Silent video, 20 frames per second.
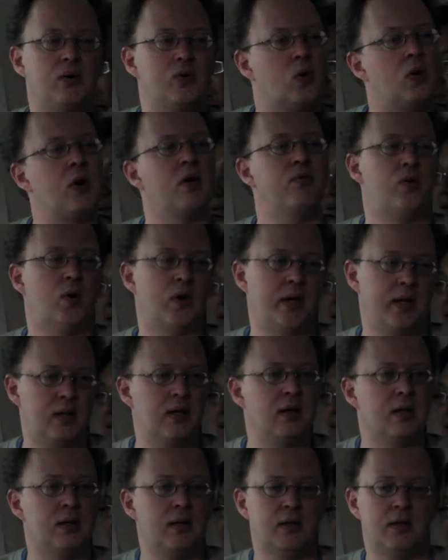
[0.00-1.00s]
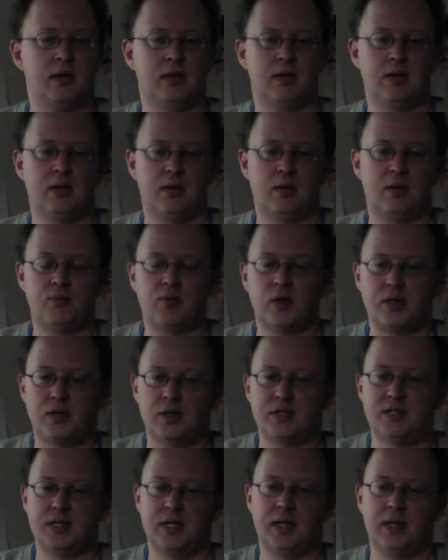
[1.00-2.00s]
it or avoid
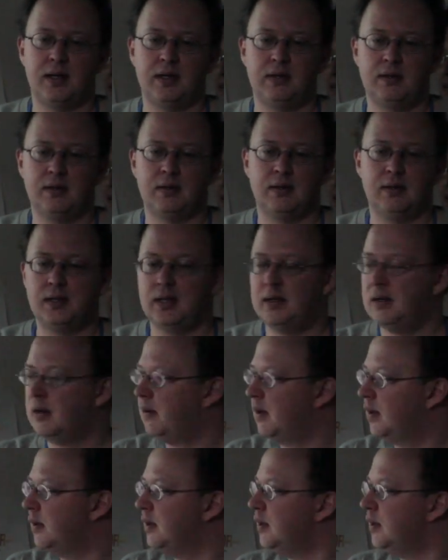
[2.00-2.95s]
touching that area.